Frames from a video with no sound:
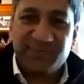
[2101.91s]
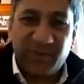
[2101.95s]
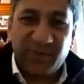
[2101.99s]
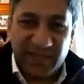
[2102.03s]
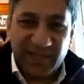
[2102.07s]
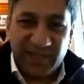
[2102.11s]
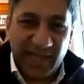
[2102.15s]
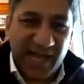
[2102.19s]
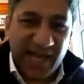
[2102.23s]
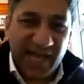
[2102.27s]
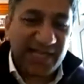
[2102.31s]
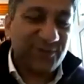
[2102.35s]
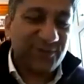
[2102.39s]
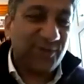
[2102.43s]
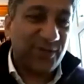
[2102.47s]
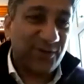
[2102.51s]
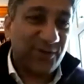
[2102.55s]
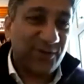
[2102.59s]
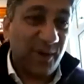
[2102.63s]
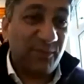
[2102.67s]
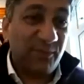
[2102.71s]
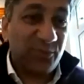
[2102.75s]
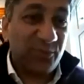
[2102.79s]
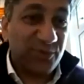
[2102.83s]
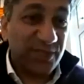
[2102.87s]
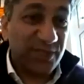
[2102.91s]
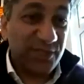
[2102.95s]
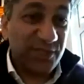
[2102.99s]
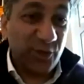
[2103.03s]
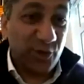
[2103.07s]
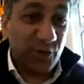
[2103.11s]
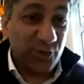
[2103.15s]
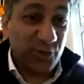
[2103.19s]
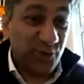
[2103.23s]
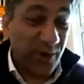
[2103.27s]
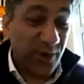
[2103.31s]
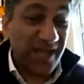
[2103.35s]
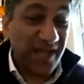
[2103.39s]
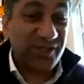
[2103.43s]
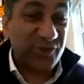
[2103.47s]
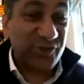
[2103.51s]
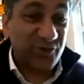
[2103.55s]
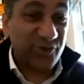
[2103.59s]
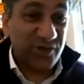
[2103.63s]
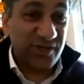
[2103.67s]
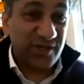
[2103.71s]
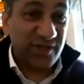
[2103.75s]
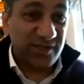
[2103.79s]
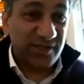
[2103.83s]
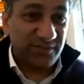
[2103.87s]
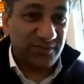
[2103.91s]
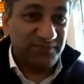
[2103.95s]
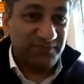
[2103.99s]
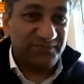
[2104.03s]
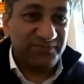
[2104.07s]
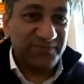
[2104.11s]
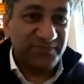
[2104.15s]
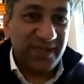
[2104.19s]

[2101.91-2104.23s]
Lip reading: but the last one I remember was Zoroastrianism,